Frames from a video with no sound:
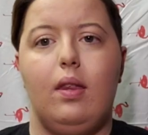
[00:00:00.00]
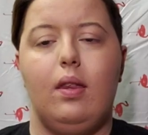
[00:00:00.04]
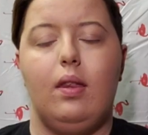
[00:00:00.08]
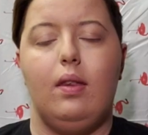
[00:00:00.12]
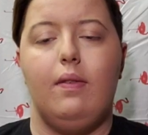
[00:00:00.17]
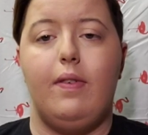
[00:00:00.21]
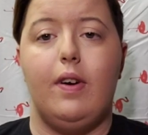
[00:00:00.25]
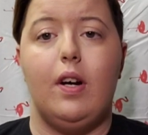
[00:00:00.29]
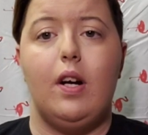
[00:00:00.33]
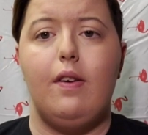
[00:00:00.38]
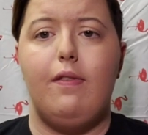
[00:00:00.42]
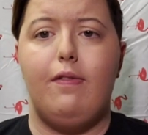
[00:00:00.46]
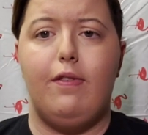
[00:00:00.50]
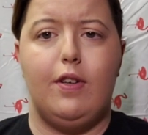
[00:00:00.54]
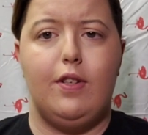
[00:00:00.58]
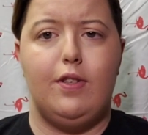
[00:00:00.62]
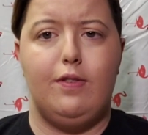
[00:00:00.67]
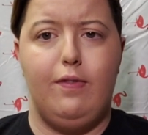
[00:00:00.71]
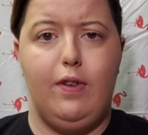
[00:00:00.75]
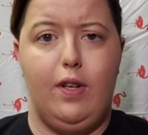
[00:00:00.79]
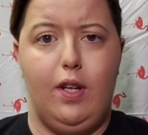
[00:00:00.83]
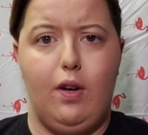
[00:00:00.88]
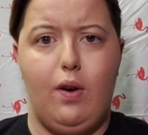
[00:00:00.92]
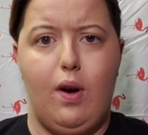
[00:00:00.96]
The very
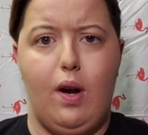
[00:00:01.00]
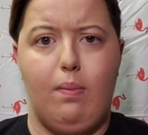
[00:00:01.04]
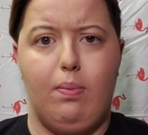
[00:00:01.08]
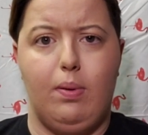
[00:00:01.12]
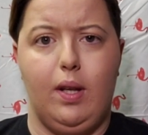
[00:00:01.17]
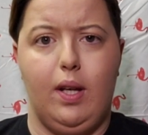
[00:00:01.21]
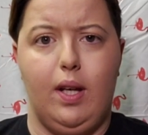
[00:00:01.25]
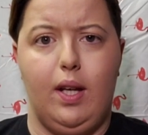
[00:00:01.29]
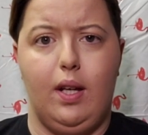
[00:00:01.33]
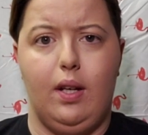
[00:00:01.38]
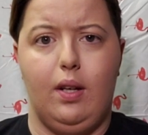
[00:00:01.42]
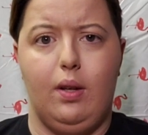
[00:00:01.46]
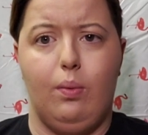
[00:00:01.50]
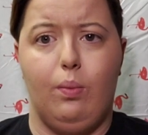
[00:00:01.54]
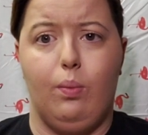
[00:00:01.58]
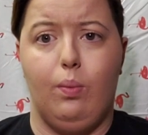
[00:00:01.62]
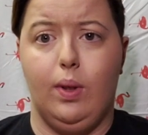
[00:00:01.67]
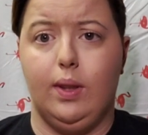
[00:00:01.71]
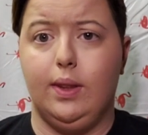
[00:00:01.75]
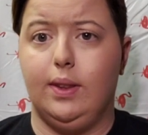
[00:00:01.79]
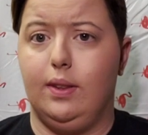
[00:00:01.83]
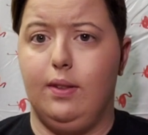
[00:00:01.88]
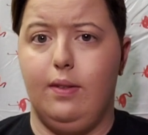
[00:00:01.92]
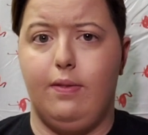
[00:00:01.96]
first video I played
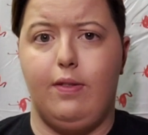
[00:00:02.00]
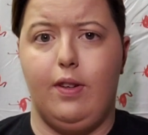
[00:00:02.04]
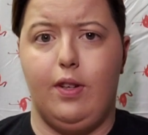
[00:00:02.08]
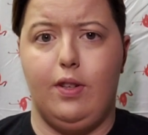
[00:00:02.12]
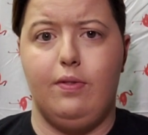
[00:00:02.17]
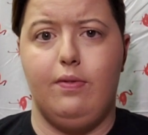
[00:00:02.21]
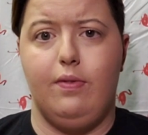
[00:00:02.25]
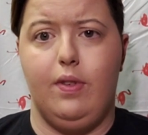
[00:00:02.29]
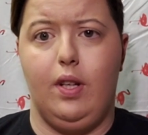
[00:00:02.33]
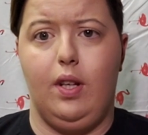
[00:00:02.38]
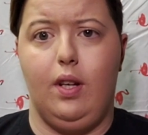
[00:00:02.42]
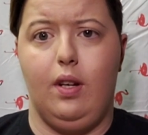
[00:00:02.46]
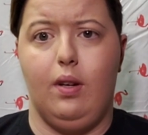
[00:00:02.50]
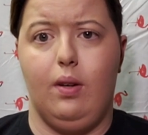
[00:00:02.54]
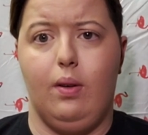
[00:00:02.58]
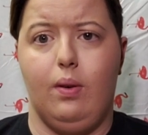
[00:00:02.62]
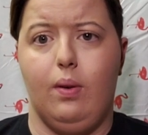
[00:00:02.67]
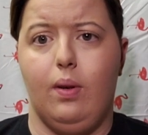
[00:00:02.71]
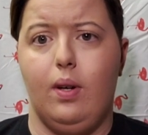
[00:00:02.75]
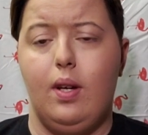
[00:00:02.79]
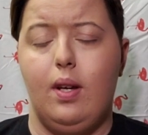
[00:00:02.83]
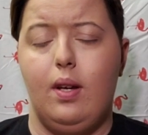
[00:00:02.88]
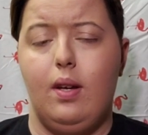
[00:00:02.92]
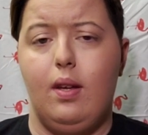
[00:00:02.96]
was the first
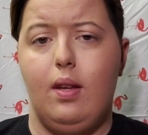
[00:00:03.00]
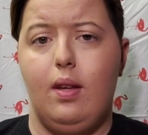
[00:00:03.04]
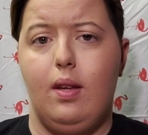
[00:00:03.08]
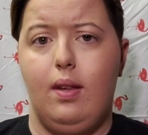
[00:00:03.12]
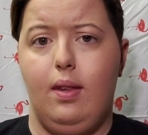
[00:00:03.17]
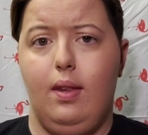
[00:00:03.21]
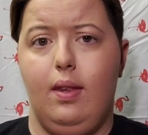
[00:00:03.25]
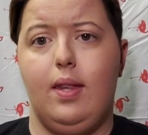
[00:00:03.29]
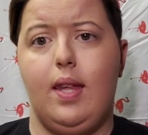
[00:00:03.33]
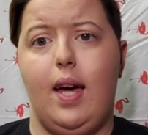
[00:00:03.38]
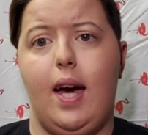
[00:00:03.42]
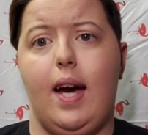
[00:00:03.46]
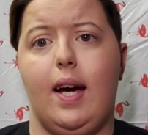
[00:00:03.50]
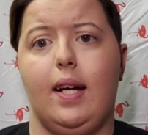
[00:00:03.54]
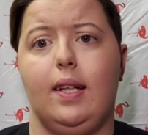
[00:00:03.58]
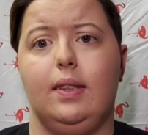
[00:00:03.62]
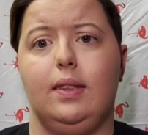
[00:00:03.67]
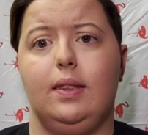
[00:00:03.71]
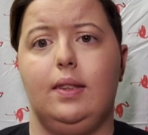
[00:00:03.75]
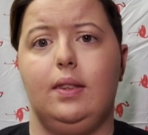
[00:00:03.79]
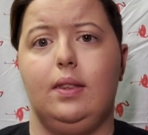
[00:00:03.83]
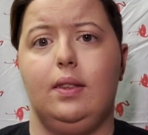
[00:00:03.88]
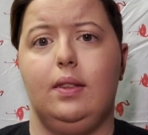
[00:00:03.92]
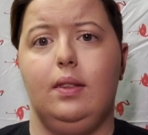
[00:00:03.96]
video
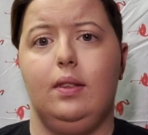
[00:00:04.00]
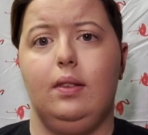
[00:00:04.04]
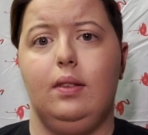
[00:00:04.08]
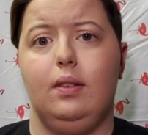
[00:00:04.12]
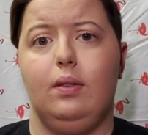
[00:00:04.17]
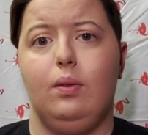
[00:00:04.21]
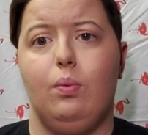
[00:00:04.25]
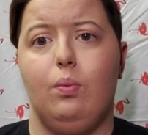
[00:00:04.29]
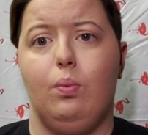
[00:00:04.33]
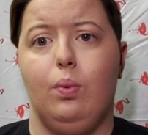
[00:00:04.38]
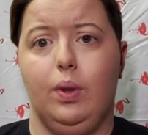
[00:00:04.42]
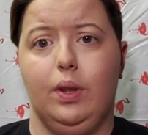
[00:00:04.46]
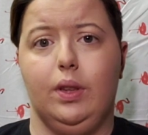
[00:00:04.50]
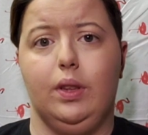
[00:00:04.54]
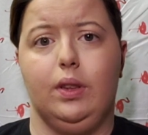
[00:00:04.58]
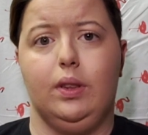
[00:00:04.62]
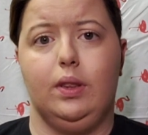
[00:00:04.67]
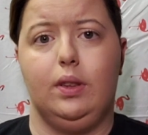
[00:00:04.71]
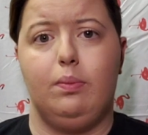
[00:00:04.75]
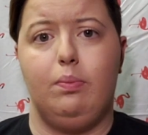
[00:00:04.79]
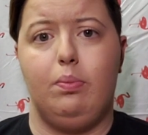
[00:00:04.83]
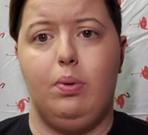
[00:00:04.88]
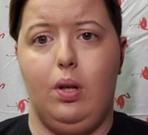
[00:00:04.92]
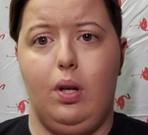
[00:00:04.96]
that
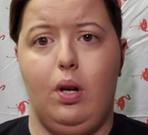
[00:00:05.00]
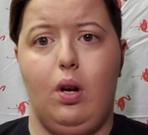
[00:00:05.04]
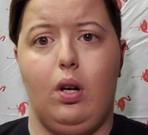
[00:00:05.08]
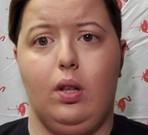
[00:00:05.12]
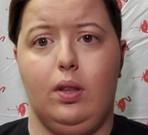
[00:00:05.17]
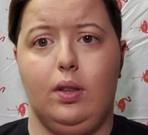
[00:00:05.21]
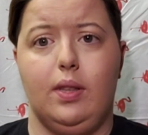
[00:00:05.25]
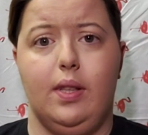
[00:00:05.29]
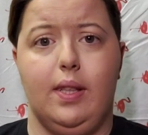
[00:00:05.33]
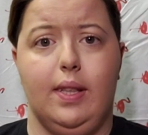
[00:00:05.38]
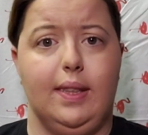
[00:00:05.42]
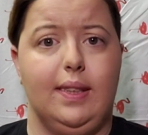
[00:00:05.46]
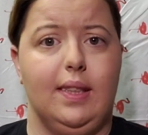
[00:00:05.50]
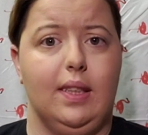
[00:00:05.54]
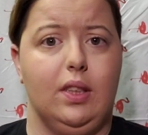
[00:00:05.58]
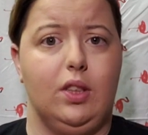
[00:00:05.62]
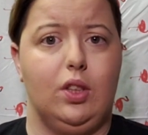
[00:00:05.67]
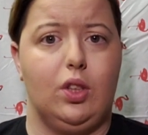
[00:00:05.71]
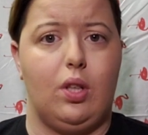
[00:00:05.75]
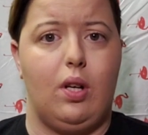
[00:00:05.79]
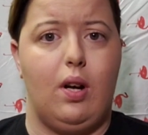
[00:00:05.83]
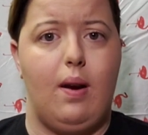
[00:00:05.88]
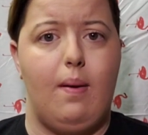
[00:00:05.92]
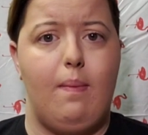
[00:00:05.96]
was put onto this
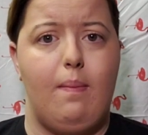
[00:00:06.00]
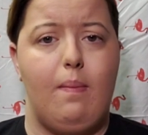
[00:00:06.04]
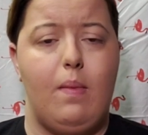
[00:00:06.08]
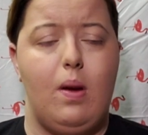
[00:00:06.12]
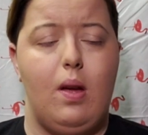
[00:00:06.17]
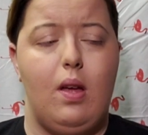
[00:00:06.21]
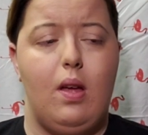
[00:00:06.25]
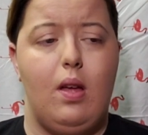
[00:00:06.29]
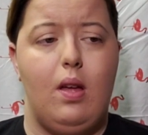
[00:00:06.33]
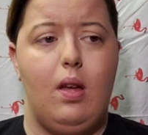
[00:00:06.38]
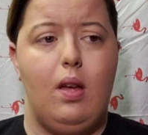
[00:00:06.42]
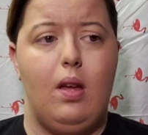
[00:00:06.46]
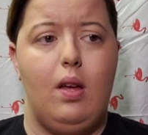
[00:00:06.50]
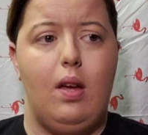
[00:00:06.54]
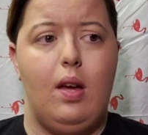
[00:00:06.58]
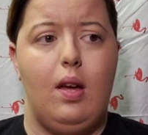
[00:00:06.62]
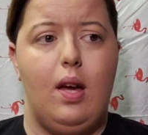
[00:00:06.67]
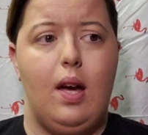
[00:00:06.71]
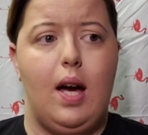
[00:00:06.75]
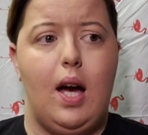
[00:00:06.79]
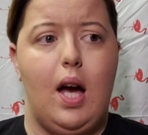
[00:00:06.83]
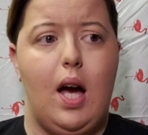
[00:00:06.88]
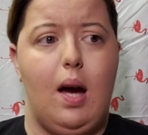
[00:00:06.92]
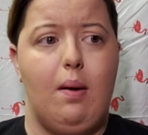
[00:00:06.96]
Instagram.
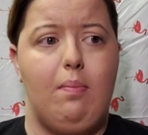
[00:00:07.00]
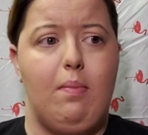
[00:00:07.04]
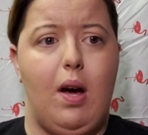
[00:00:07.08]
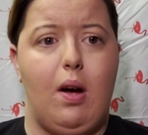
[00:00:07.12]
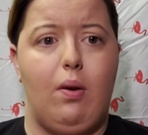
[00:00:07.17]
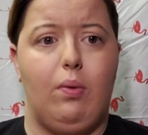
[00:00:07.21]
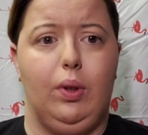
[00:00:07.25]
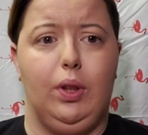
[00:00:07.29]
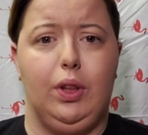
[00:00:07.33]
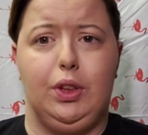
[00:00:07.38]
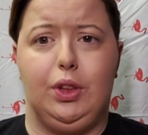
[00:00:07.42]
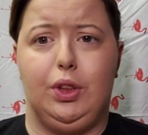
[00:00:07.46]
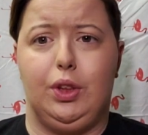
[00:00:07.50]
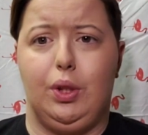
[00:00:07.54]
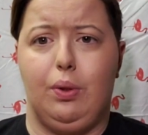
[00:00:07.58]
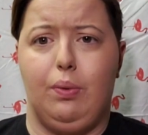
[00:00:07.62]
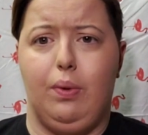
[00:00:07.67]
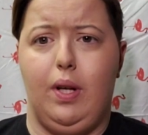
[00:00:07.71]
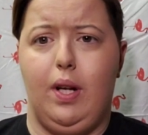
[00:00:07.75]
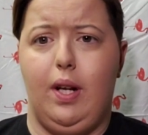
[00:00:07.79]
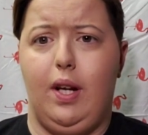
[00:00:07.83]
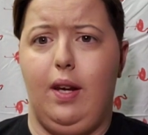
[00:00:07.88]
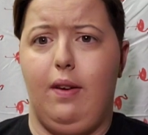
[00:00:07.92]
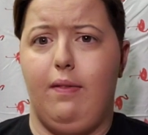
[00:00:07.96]
I'm not really sure
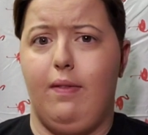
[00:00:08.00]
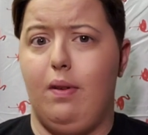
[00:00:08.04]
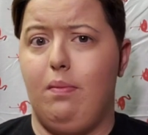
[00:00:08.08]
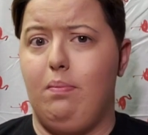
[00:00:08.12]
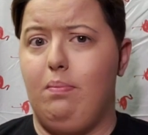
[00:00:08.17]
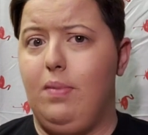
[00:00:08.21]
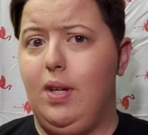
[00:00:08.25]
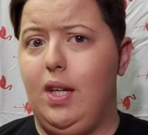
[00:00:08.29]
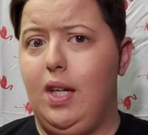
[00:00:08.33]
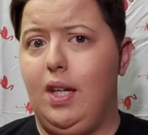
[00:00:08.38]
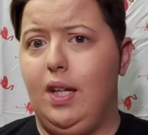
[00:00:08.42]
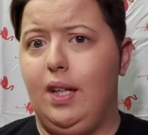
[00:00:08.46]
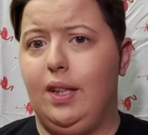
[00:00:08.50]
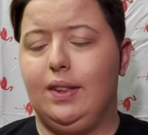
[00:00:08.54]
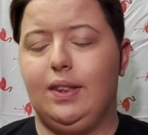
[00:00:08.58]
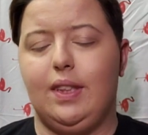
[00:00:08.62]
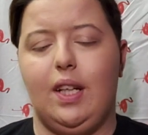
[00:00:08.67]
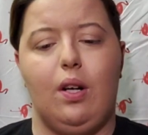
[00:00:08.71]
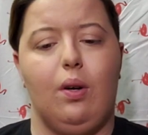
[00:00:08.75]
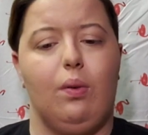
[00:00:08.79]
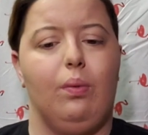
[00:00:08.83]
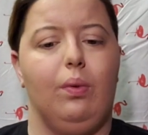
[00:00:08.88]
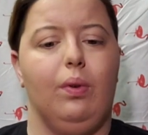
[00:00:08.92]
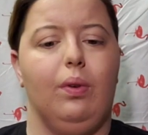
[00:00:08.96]
what any of it means. I
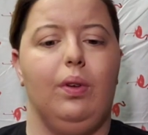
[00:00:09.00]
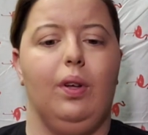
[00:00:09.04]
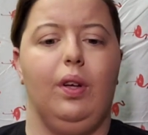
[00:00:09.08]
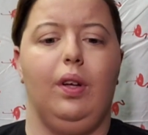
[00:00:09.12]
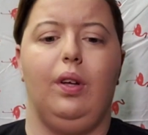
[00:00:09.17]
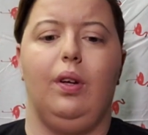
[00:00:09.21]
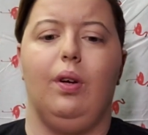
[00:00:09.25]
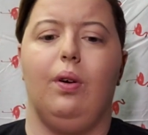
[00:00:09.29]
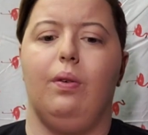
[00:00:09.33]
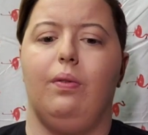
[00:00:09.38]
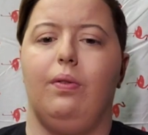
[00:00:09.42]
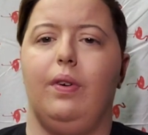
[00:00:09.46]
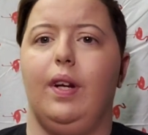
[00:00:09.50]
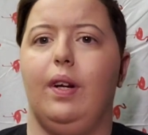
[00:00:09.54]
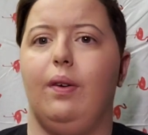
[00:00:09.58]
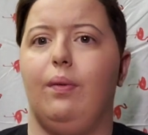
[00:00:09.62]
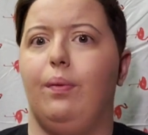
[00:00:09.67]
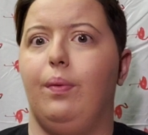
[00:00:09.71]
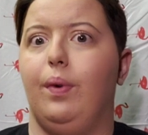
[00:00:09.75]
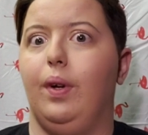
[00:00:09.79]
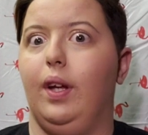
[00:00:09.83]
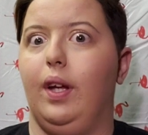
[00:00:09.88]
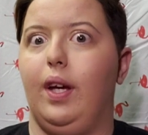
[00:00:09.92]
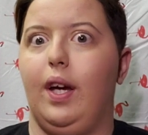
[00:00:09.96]
don't really know if it
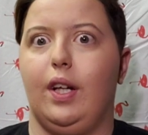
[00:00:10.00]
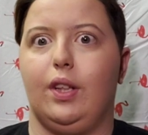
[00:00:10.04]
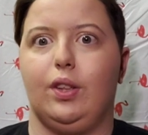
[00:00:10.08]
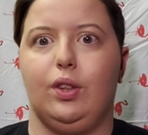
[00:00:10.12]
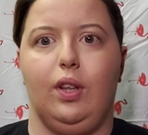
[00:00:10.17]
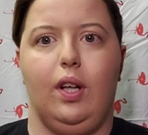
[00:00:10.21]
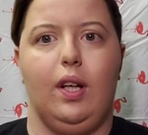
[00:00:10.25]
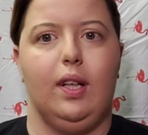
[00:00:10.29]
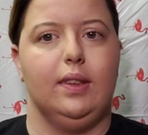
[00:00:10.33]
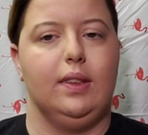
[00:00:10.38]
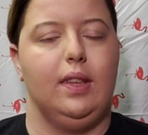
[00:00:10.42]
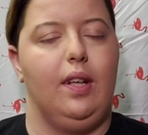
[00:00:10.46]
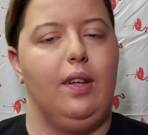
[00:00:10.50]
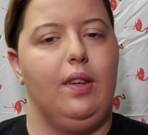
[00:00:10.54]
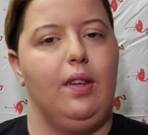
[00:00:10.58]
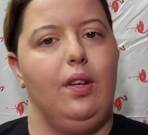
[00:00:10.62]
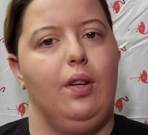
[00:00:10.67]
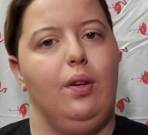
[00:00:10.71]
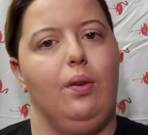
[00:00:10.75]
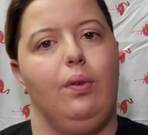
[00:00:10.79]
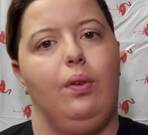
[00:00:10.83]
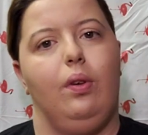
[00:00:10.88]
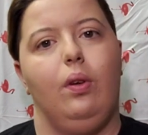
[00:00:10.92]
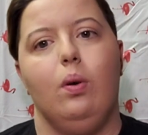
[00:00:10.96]
really actually has anything
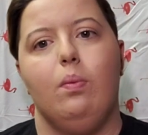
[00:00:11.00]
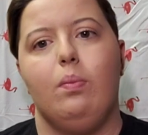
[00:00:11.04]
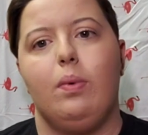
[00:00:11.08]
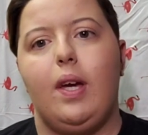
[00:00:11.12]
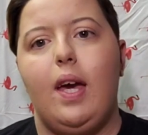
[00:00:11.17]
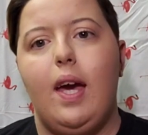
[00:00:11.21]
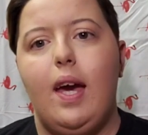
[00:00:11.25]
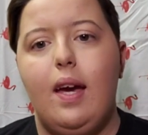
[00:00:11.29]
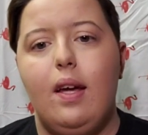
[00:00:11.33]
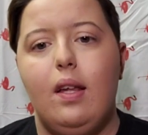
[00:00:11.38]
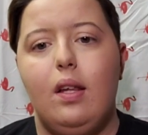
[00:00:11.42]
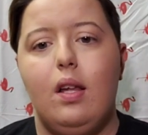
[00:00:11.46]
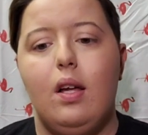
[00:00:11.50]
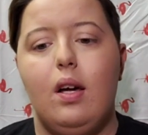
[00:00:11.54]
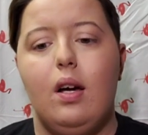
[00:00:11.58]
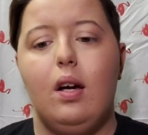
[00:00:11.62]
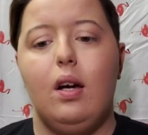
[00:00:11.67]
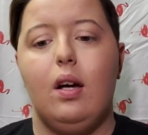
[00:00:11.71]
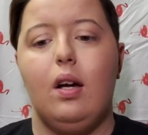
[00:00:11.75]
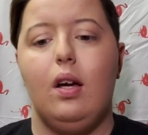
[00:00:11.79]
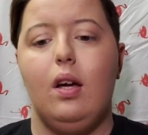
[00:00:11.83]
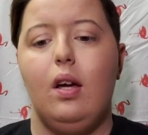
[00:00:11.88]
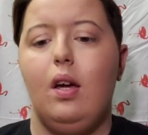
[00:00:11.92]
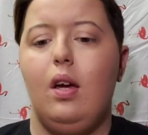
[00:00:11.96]
to do with Lil
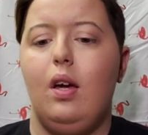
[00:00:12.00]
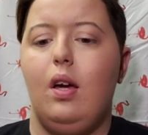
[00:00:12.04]
Miquela.